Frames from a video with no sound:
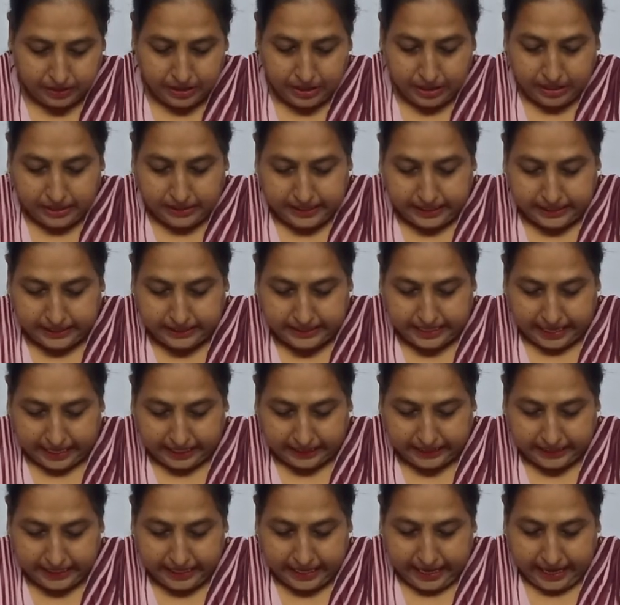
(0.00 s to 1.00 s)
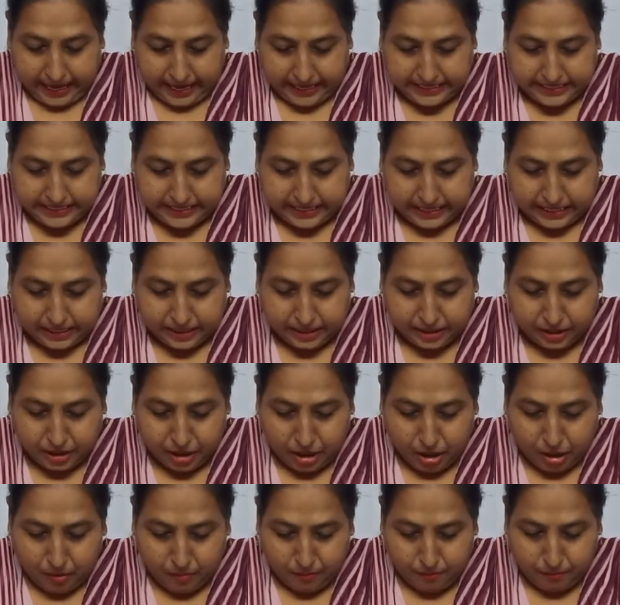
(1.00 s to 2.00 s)
Think tank, excellent.
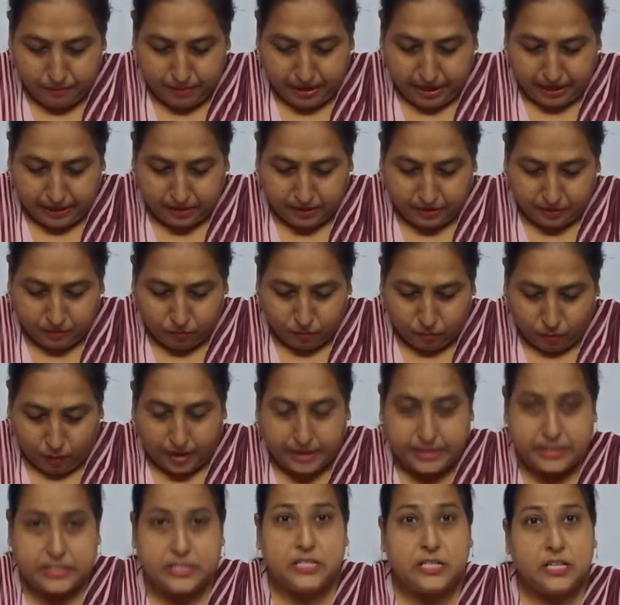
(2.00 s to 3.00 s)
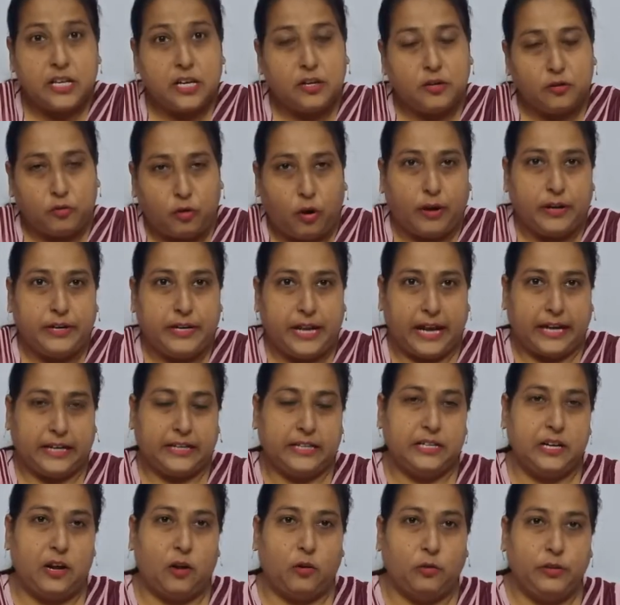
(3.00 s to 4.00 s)
Make voice
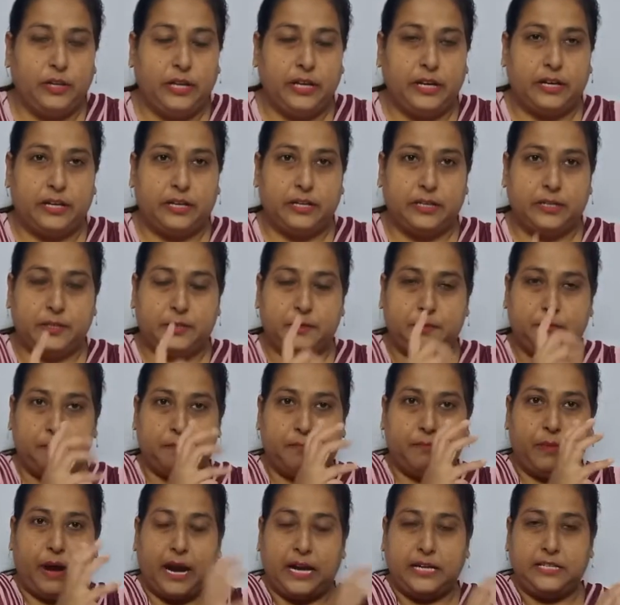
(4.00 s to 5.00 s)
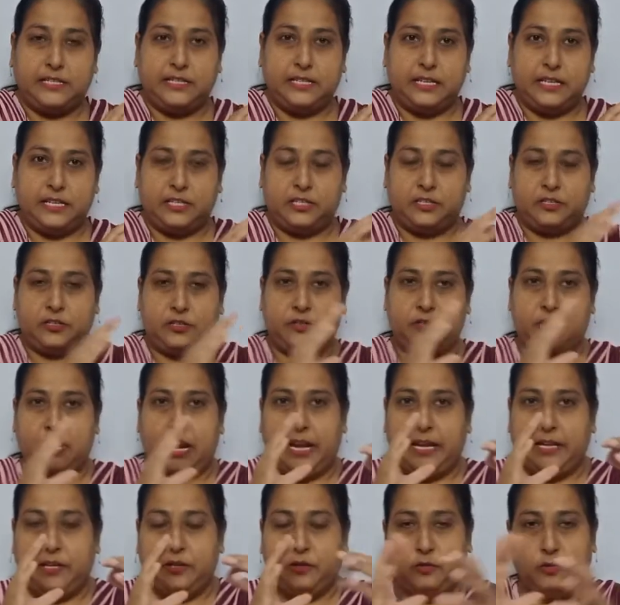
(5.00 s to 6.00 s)
contact. Now Mars is
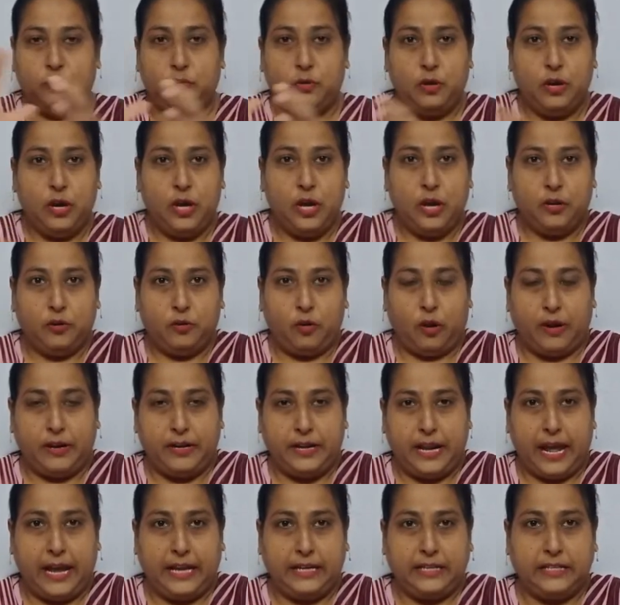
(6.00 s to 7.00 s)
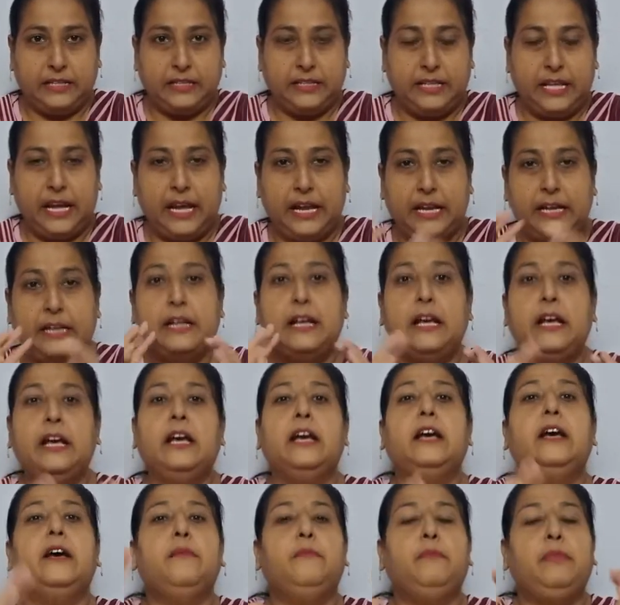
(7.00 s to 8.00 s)
trying to contact their
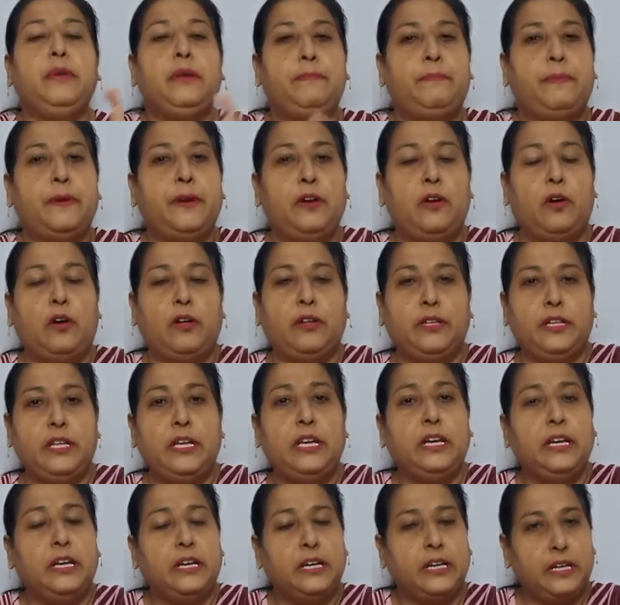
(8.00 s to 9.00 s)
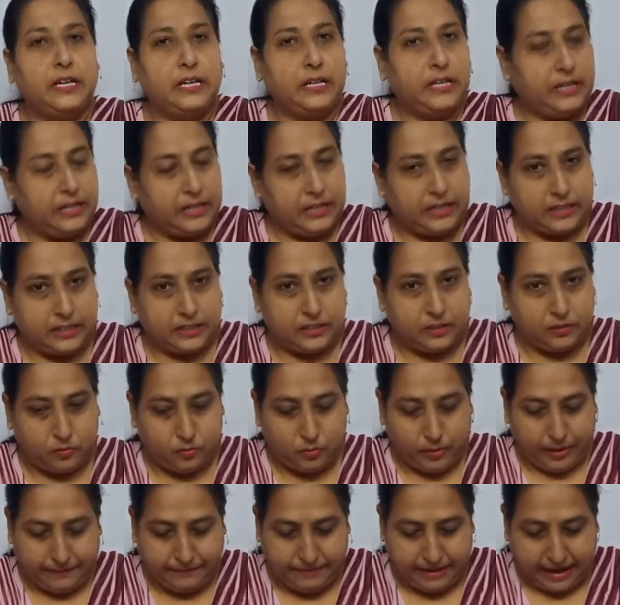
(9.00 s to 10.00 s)
people on the earth
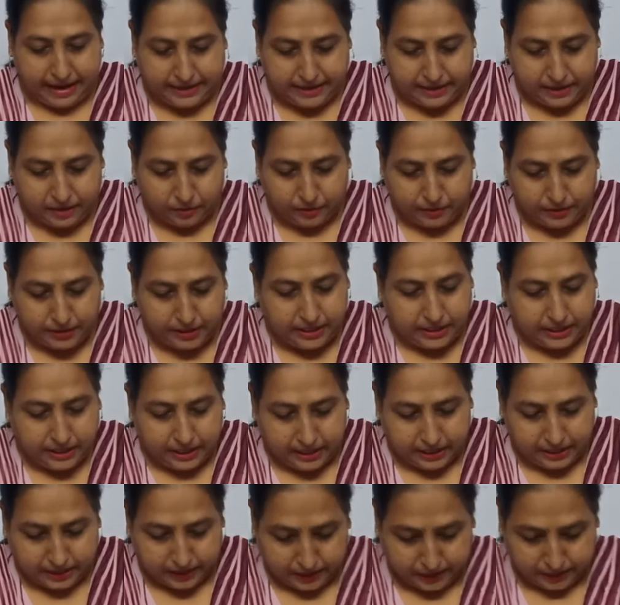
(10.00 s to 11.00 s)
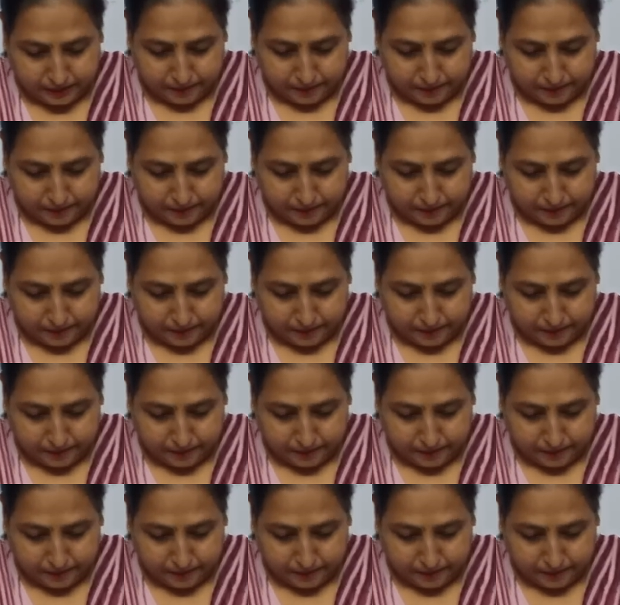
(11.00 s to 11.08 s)
who have landed on the earth.